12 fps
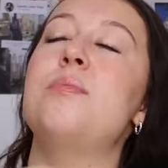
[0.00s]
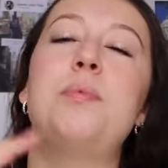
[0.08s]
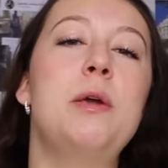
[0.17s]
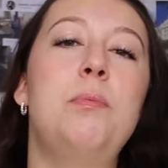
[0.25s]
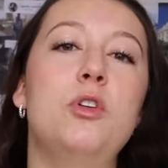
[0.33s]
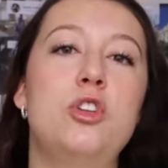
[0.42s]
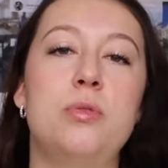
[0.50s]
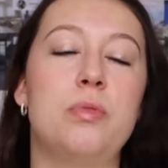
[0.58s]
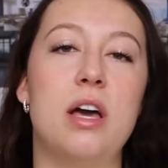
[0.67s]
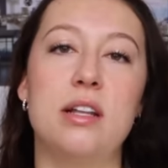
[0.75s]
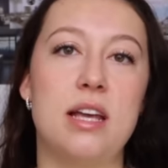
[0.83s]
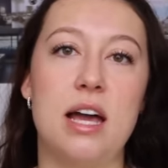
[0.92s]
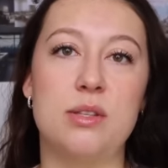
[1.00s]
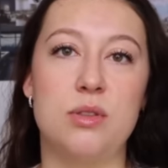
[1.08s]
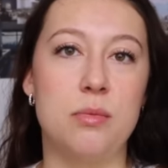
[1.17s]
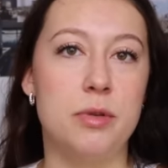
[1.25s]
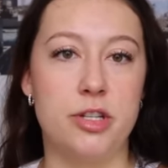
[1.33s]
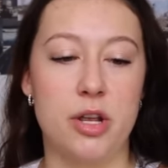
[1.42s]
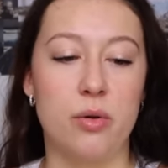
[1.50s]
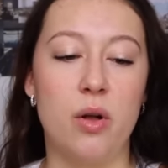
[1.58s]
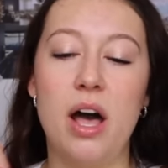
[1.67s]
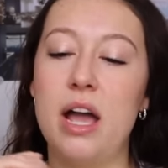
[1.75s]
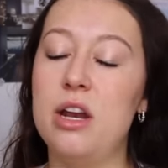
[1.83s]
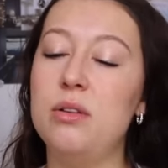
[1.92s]
People should cut ties with them in
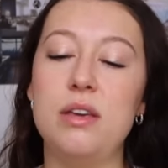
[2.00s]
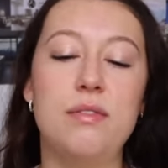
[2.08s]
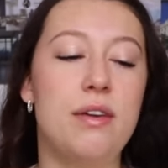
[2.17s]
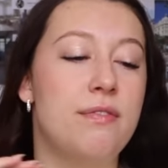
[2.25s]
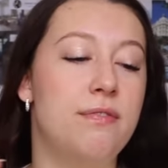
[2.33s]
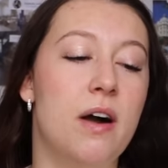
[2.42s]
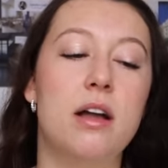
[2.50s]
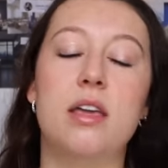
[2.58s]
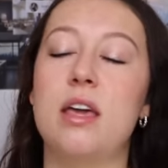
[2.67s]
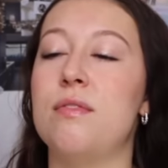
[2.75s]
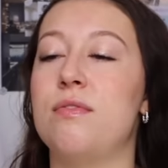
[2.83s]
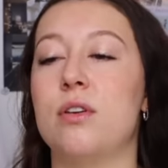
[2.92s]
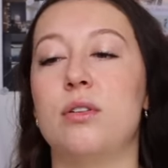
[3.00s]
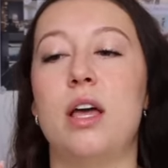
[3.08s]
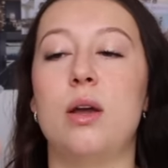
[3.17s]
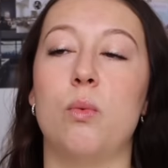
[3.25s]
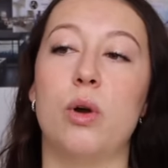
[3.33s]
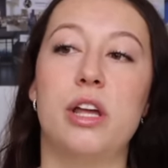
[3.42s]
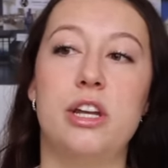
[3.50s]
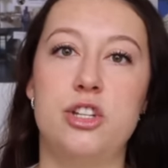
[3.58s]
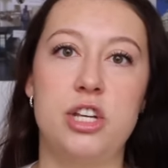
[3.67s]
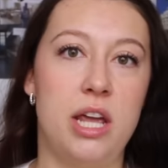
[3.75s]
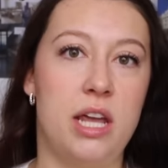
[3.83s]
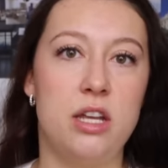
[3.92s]
general. I don't give a fuck if they're like, we're gonna
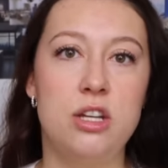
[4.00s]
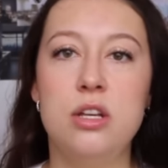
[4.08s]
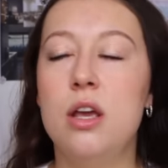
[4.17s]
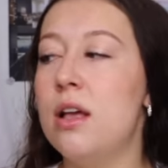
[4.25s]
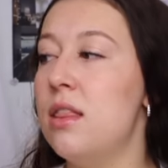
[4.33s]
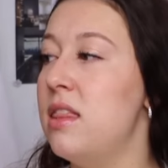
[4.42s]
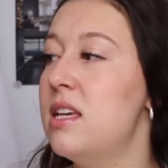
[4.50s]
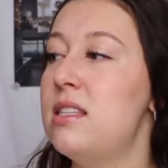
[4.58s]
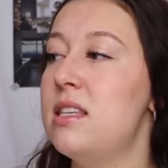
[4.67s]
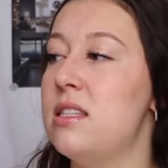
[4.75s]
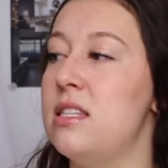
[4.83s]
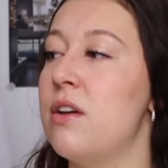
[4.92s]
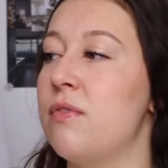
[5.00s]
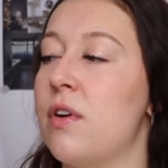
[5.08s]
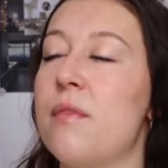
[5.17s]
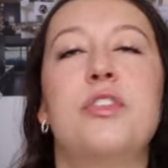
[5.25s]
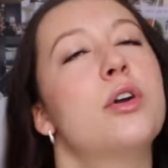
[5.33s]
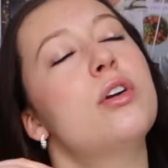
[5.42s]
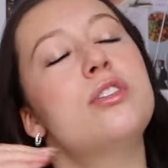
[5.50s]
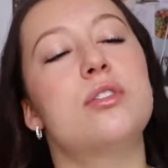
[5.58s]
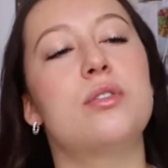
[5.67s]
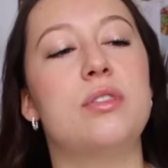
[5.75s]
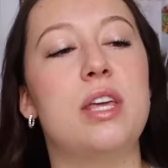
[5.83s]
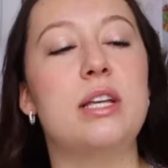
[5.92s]
change. This is different. There are
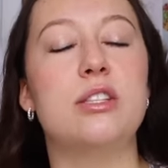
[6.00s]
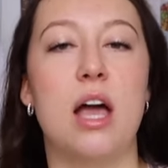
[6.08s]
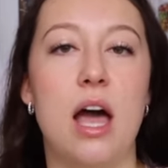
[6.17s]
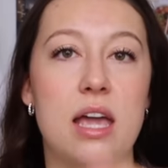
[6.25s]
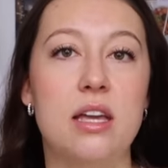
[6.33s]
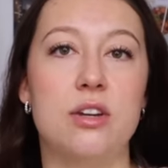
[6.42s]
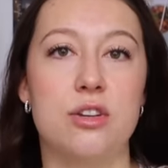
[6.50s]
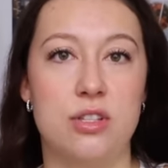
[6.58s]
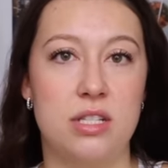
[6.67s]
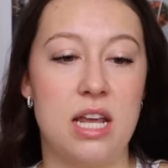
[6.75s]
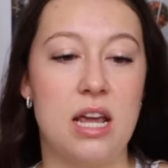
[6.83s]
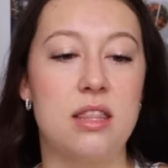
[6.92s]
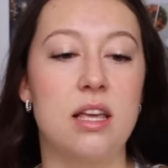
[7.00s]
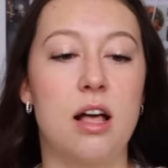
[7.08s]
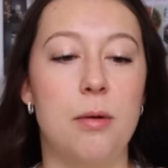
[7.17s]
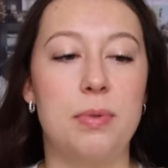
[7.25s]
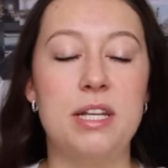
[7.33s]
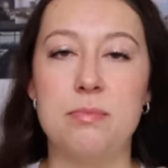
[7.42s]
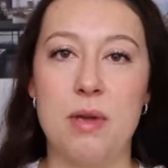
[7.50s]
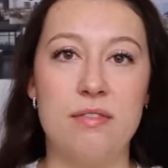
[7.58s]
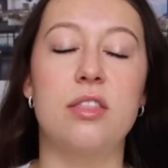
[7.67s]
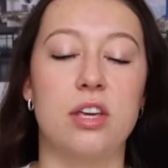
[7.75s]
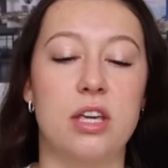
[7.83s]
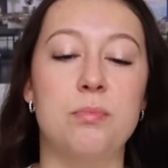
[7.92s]
certain things that I understand that companies may,
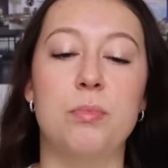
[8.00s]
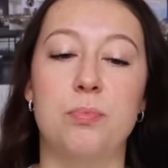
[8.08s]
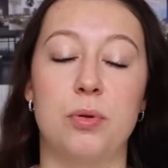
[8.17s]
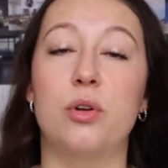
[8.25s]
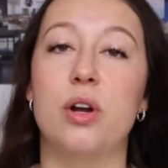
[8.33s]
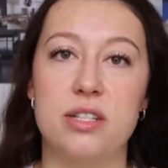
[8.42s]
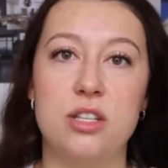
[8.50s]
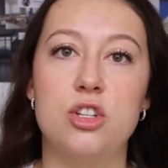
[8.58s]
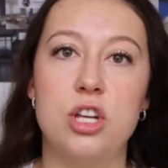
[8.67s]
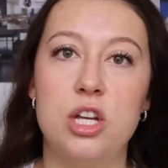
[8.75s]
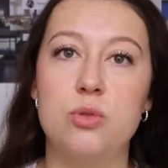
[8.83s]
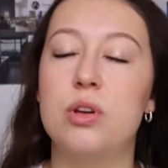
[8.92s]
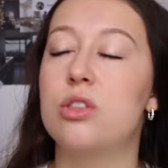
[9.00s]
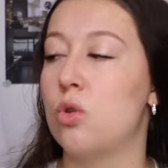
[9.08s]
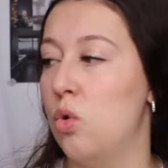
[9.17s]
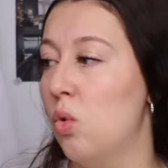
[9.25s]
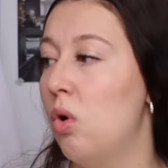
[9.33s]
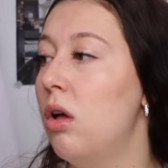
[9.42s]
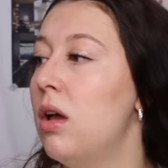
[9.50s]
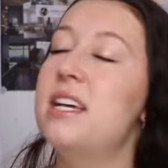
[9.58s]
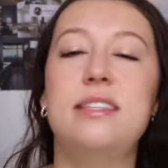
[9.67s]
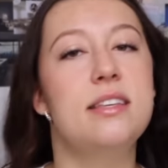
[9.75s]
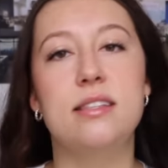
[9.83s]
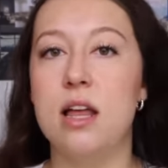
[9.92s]
they can progress and change with. Cool.
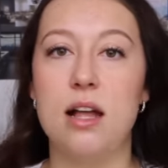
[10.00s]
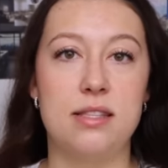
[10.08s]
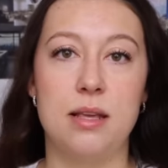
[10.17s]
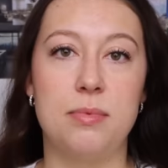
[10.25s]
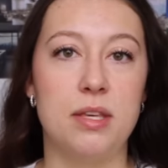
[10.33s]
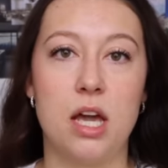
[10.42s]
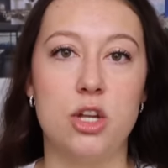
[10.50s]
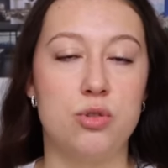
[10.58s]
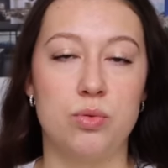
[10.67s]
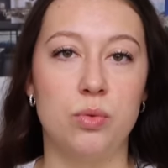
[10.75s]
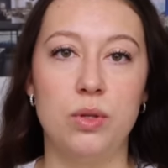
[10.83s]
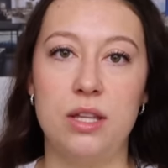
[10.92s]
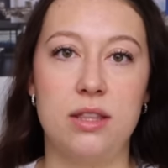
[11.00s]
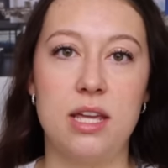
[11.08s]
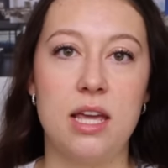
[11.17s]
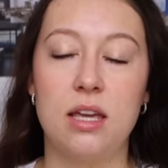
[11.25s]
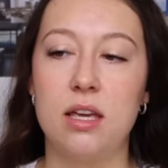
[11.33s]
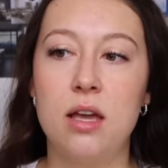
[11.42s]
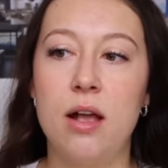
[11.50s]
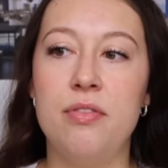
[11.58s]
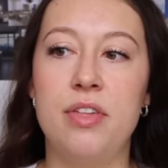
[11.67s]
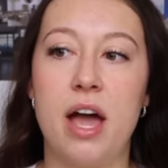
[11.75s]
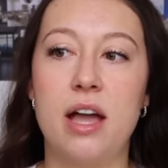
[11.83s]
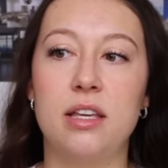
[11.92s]
This is not something I truly think
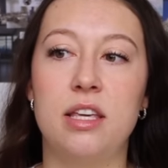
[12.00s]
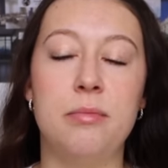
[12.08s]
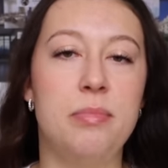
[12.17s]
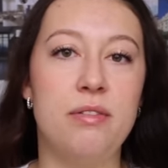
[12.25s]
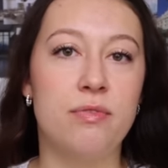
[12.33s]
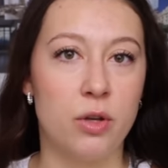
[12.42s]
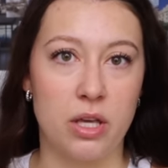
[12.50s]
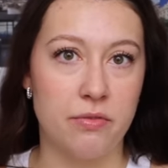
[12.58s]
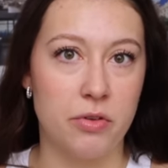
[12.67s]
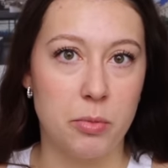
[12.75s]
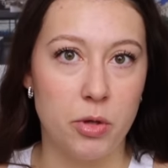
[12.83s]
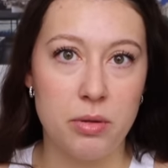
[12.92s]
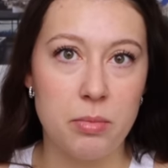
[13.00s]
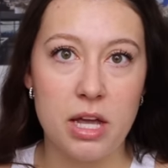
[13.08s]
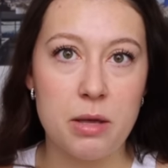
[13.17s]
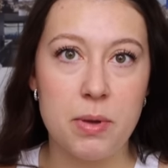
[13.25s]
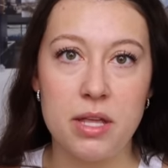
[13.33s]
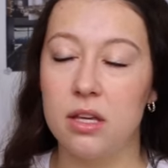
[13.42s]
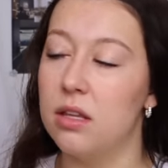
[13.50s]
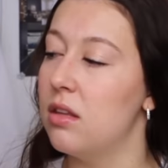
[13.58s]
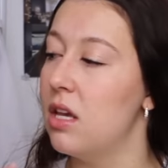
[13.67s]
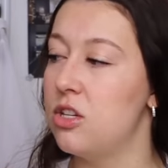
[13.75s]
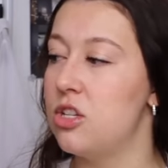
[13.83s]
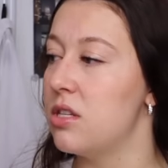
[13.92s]
that can be forgivable, in my opinion.
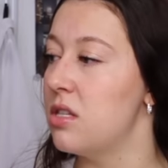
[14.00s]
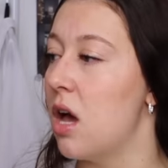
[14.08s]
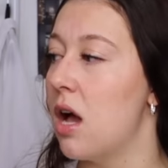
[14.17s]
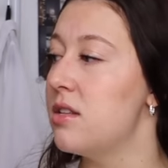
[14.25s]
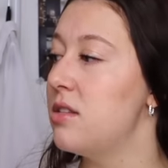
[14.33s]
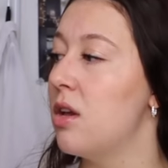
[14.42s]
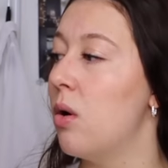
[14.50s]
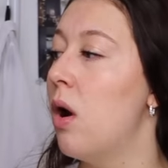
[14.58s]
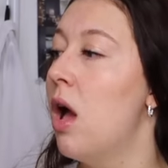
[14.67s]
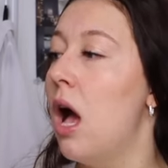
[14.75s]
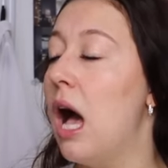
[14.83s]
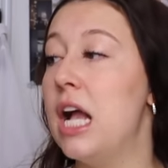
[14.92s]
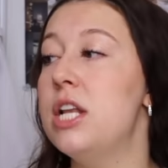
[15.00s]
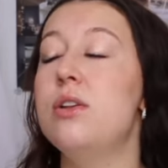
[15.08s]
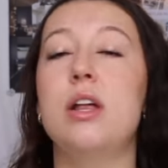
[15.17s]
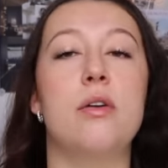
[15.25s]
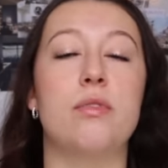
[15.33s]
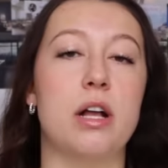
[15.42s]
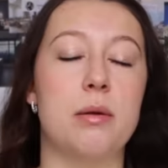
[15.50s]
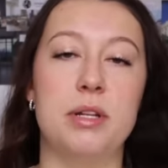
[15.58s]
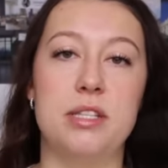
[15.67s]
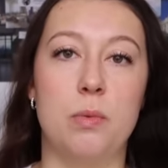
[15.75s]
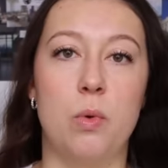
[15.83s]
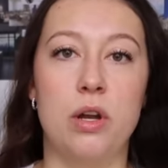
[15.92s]
It's just not. So I do not
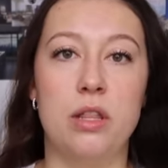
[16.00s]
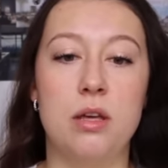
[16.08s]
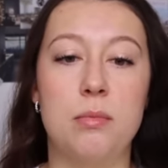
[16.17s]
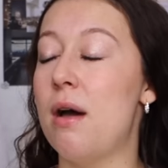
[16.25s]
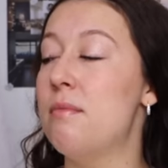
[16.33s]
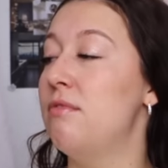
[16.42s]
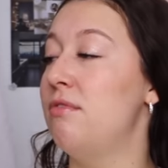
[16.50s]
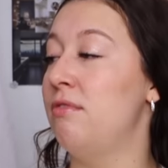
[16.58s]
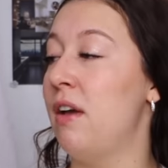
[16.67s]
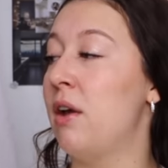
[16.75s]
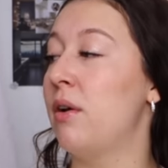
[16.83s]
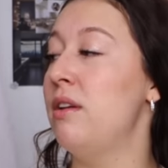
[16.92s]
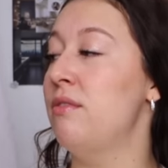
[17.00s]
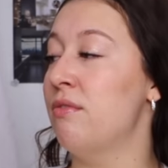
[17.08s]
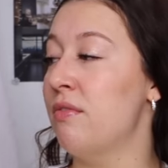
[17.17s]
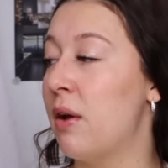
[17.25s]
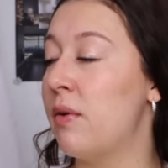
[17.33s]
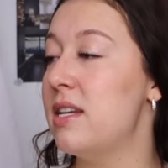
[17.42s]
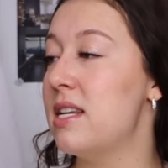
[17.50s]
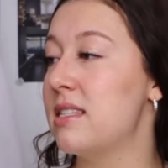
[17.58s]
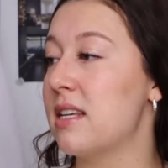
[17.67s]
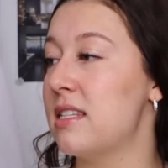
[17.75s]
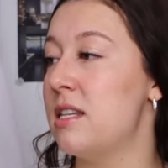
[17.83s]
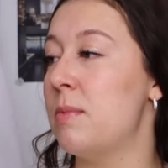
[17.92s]
recommend supporting them. I'm very, very
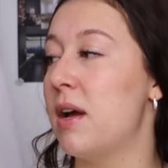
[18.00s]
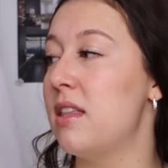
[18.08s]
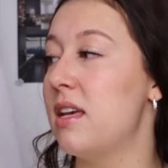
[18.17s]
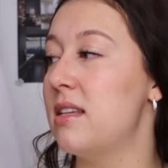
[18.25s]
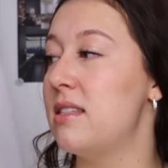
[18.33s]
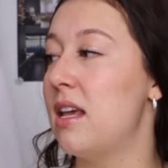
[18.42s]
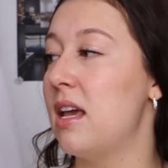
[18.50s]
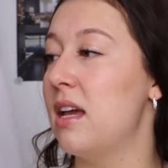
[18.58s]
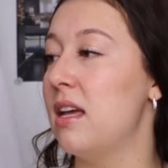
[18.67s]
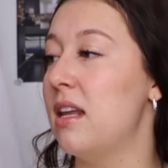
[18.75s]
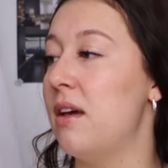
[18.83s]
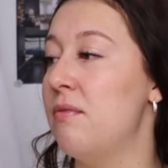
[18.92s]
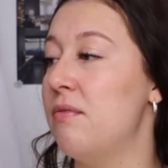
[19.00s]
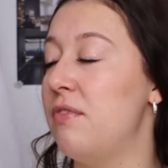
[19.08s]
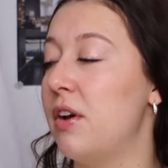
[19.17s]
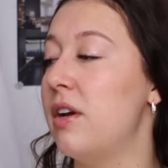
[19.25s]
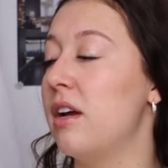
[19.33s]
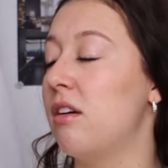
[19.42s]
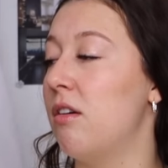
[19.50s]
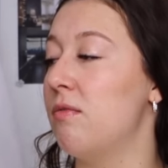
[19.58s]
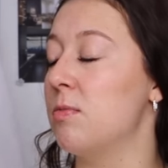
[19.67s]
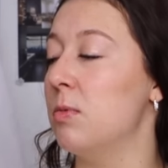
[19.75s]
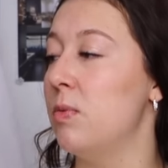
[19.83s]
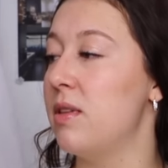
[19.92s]
disgusted by this and I'm very
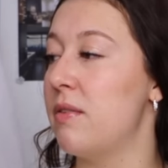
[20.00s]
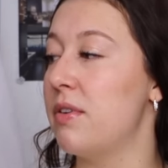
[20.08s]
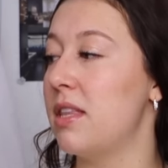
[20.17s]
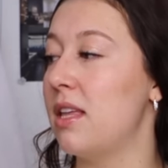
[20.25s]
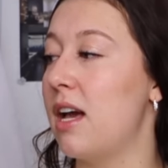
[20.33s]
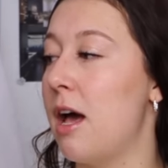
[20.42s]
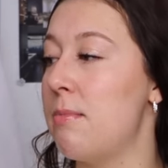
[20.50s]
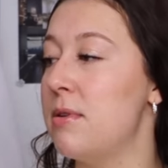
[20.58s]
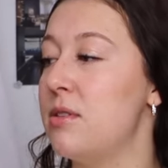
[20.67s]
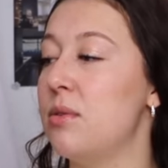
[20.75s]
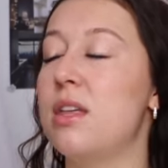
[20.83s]
uncomfortable with everything that happened. So